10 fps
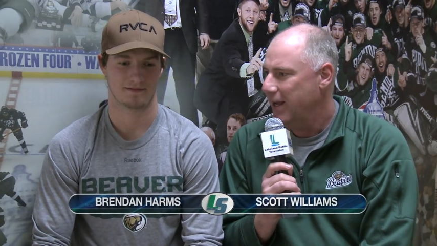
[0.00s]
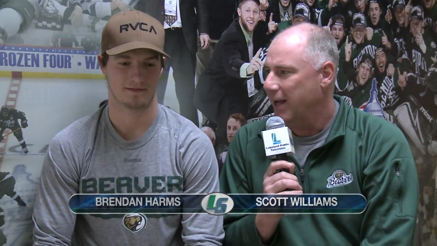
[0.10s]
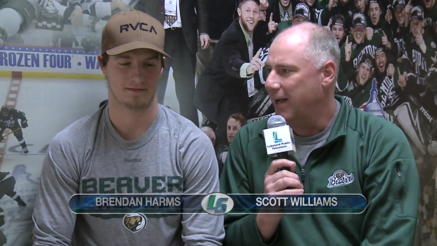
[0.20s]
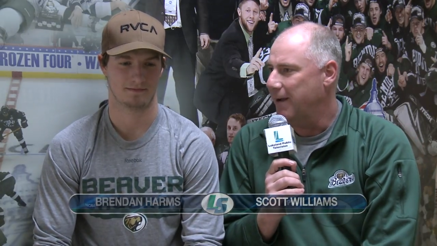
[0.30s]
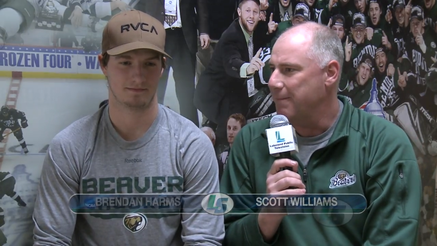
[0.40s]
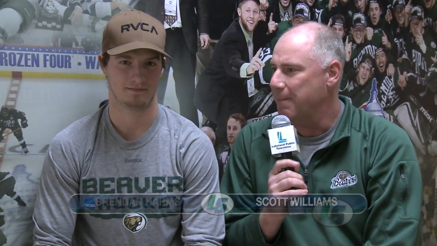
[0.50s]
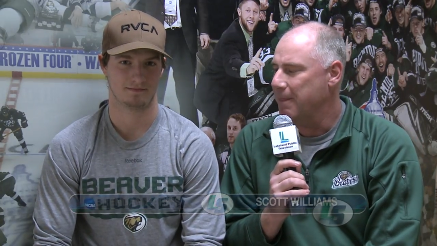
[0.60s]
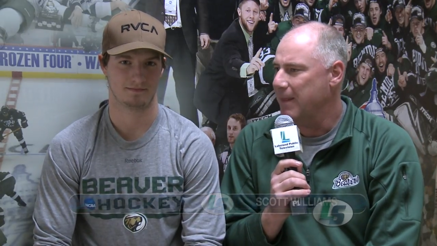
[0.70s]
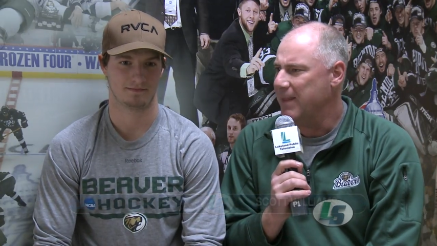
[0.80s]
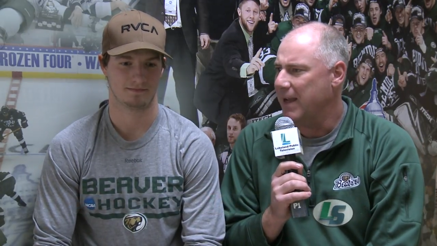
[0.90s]
Speaker 1: um,
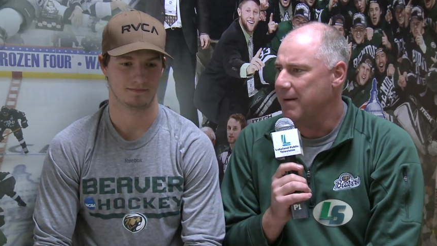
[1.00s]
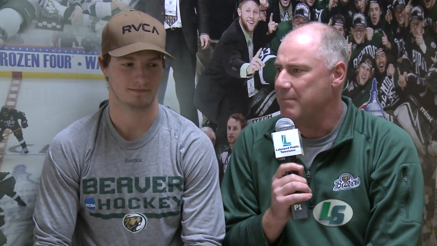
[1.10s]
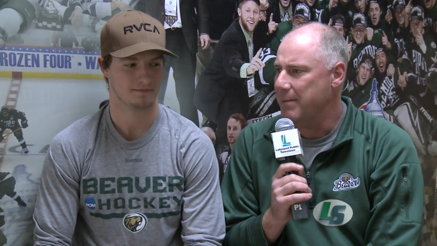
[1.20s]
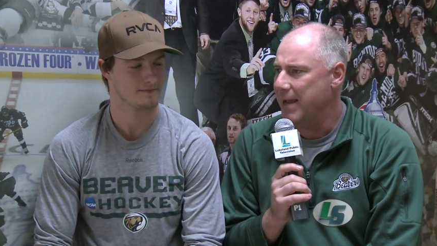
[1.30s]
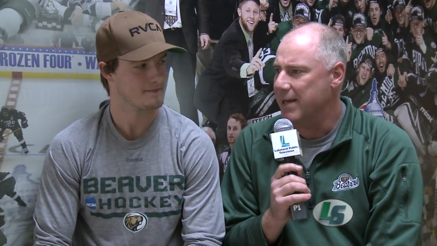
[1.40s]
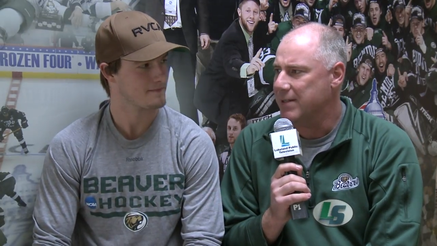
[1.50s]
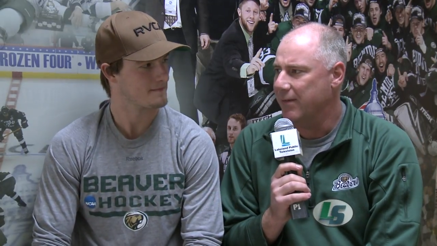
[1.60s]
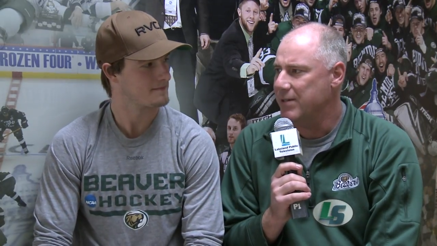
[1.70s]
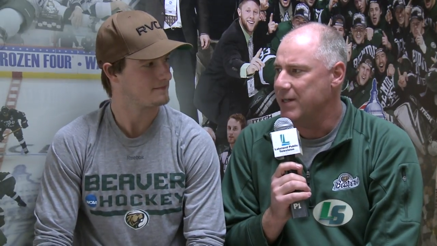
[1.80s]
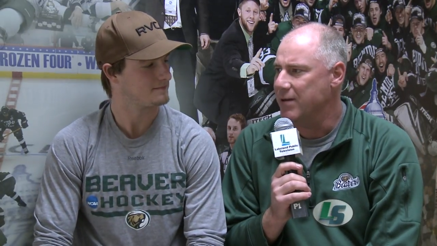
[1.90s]
I think I maybe ask
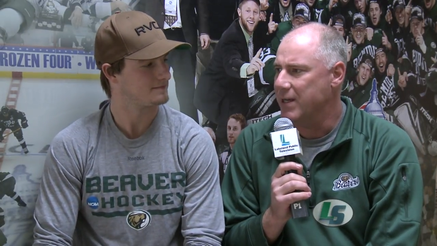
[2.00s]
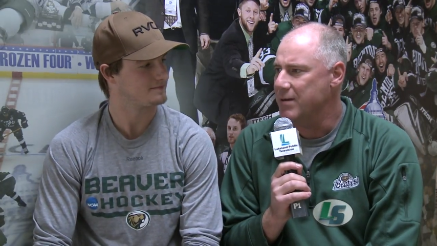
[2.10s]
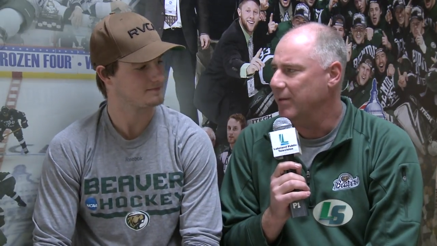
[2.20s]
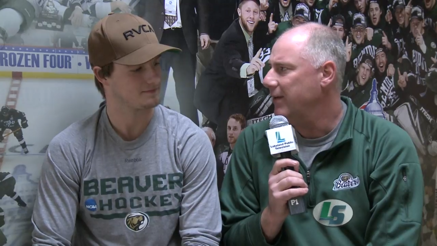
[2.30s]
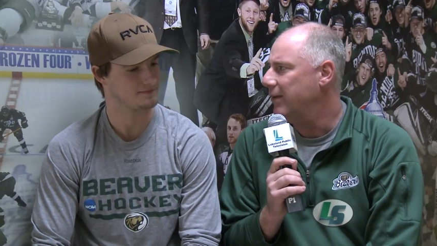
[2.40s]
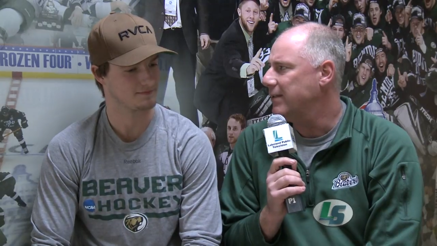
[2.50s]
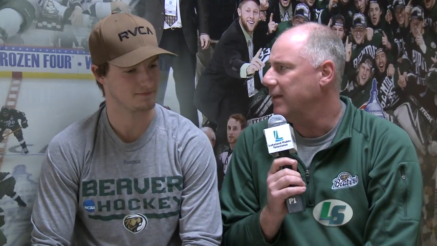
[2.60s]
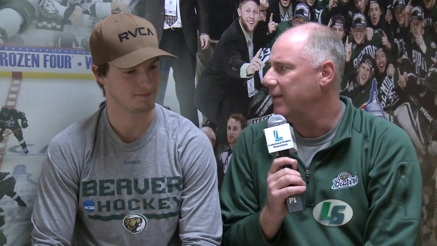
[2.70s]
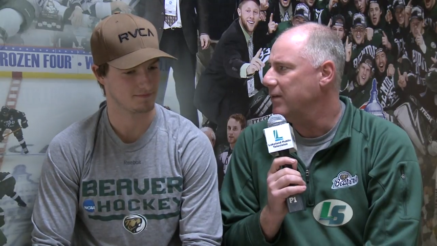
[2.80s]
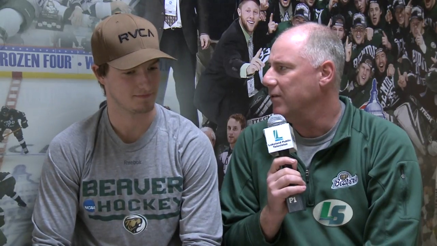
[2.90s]
every senior, can you believe it
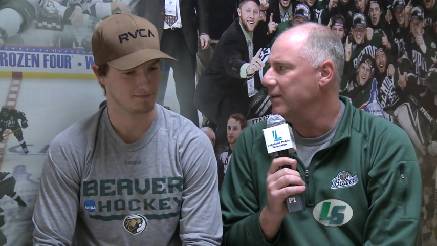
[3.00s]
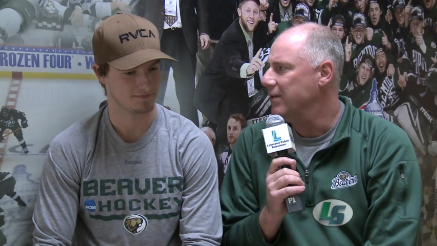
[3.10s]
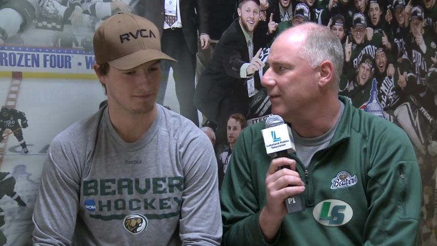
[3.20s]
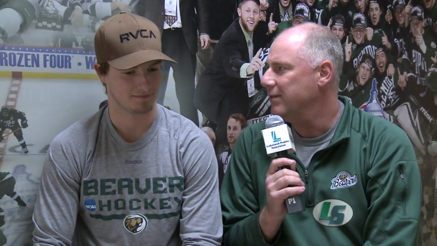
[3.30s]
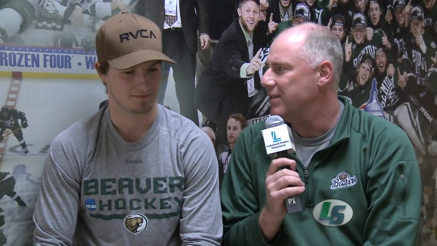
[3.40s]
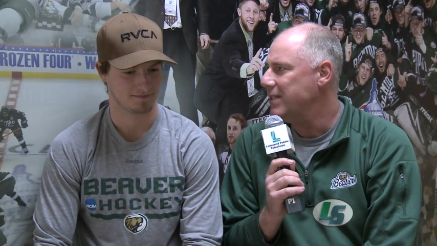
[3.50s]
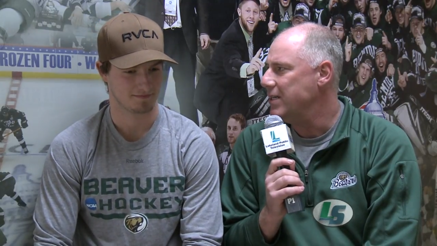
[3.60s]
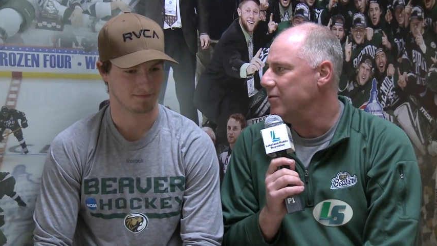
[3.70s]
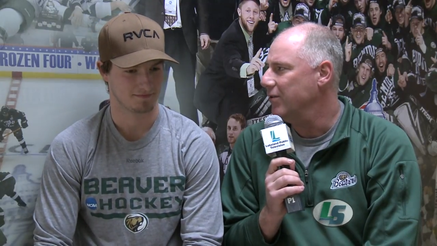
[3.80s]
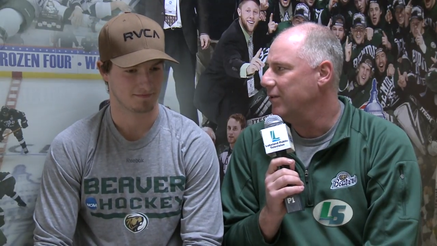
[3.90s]
uh, that you're in your
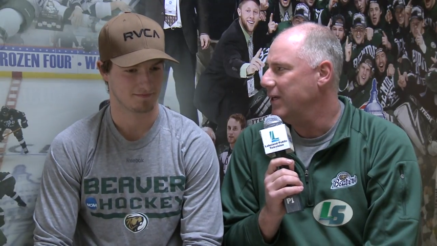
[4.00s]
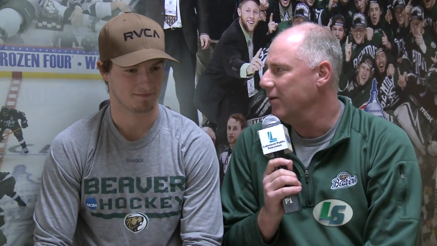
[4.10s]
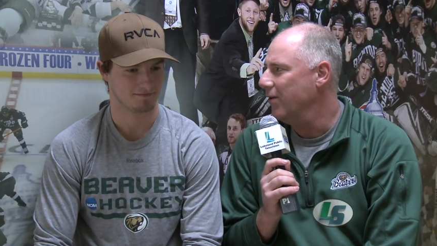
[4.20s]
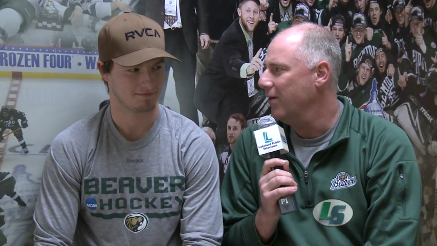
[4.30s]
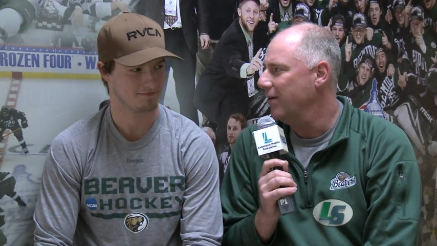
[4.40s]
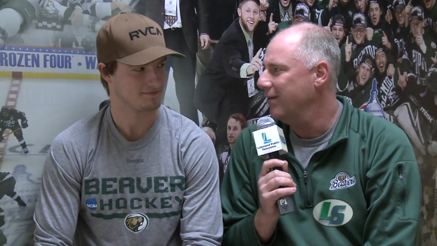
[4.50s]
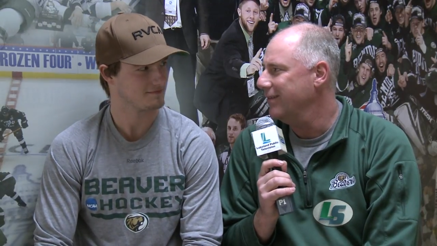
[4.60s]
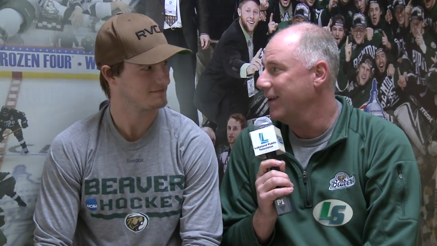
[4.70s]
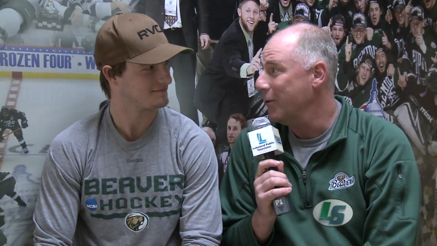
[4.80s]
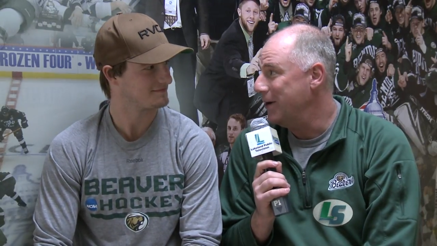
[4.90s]
senior year
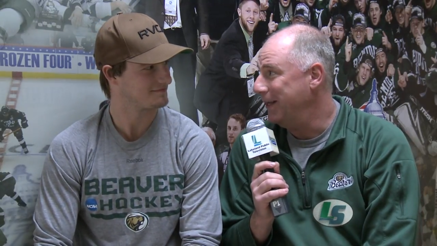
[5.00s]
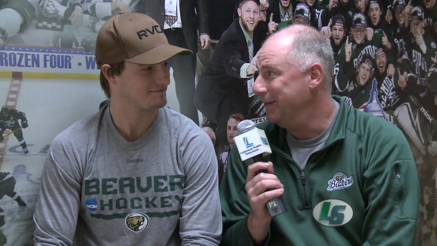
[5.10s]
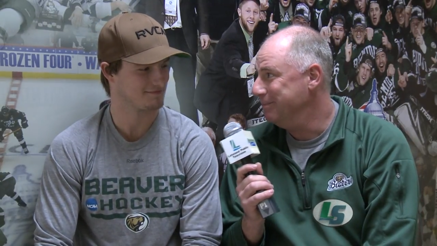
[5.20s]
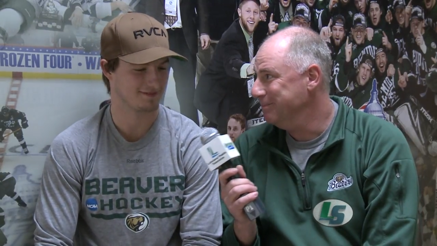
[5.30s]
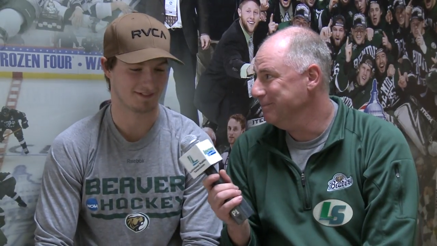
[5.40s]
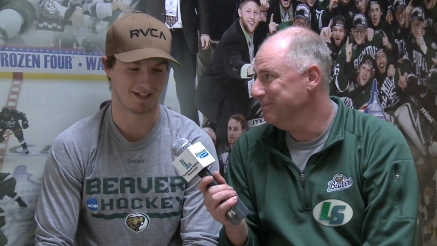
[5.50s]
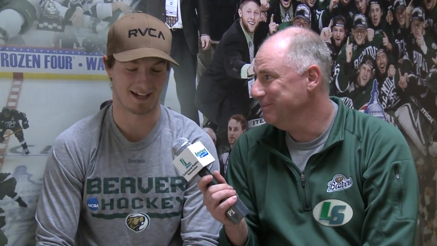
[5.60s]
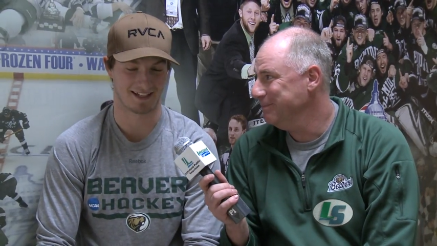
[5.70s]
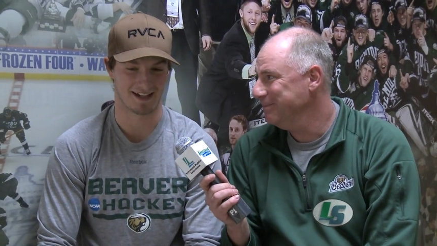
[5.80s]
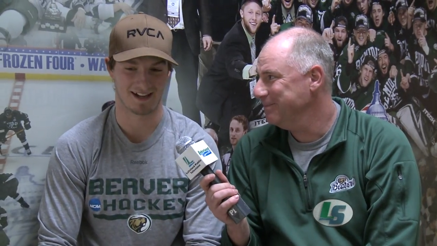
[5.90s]
already?
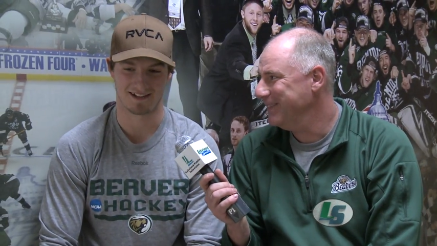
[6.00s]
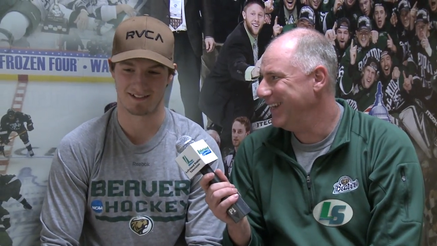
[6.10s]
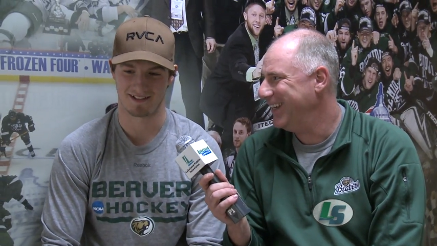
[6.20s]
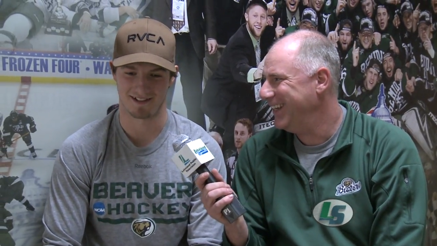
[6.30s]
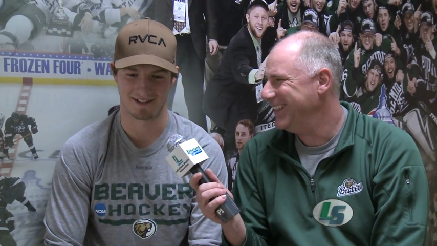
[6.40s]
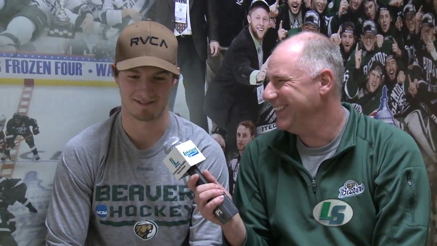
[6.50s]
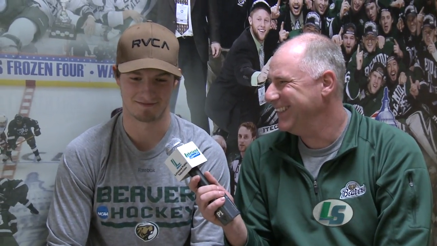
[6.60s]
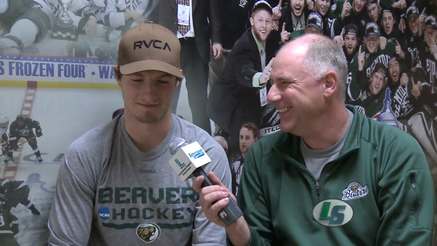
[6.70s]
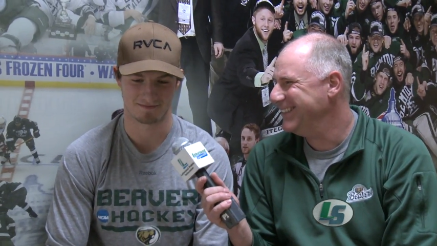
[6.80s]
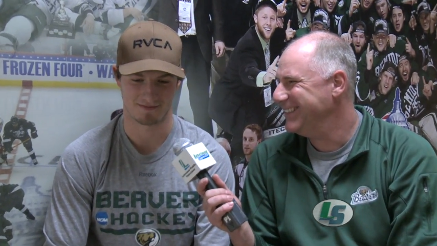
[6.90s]
Speaker 2: I can't. Um, yeah.